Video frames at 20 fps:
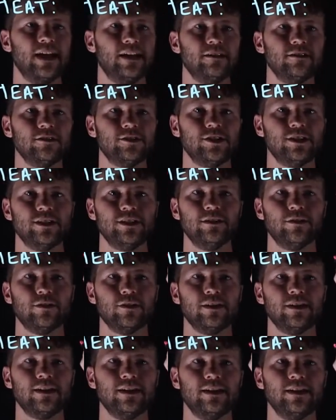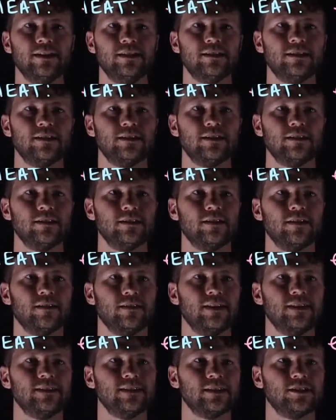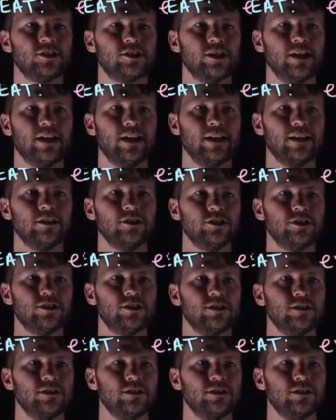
energy or heat that's exchanged